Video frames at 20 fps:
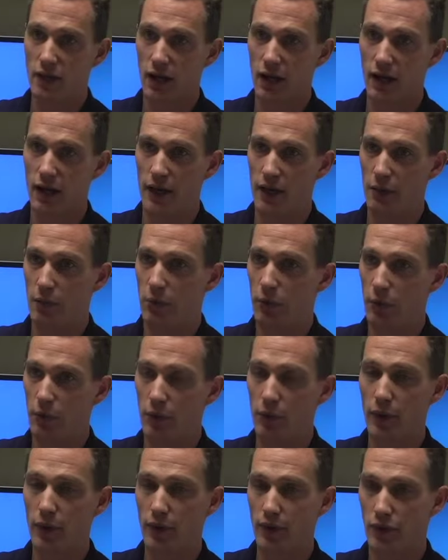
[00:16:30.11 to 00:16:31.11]
an
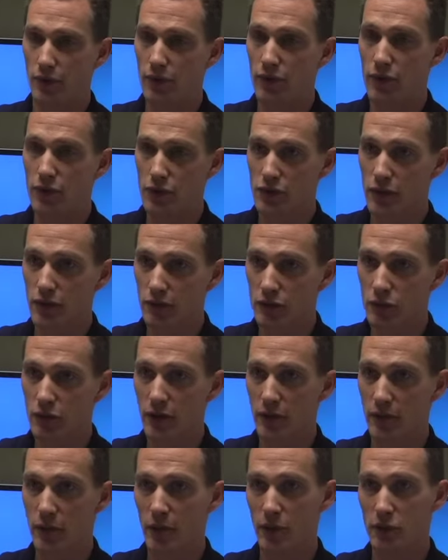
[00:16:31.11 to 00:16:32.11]
appropriate refusal of
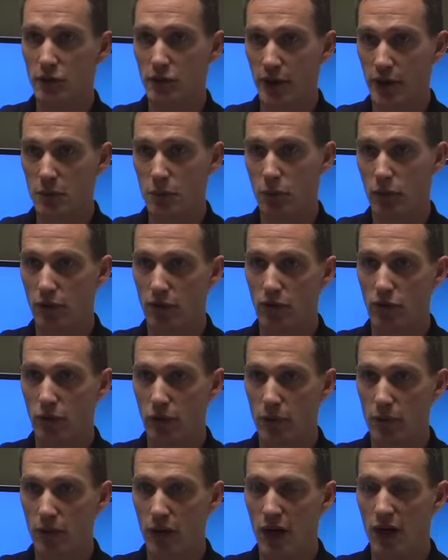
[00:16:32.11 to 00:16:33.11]
treatment or transport
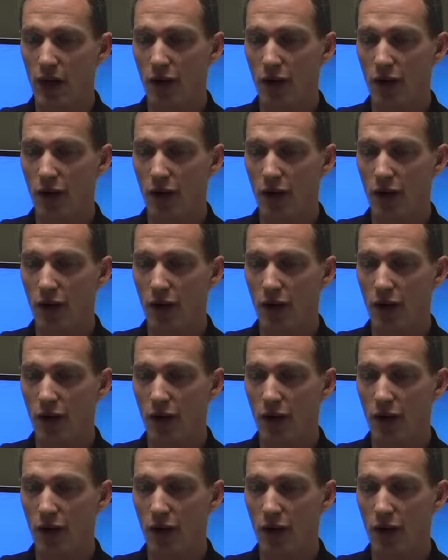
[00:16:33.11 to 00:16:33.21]
form,